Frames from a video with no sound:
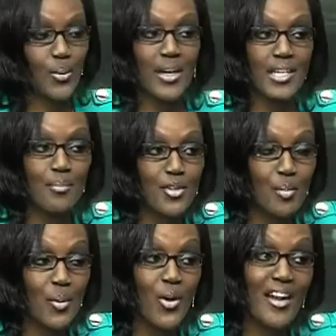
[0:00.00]
where a number of
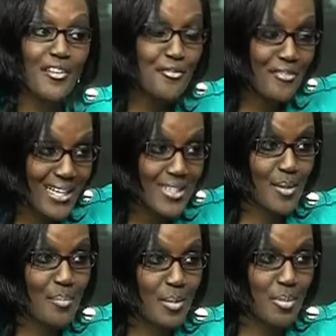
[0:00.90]
people are infecting
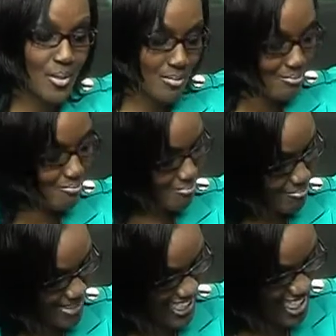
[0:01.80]
people
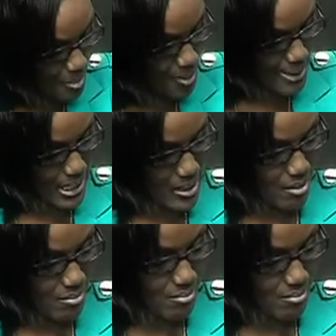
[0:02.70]
deliberately,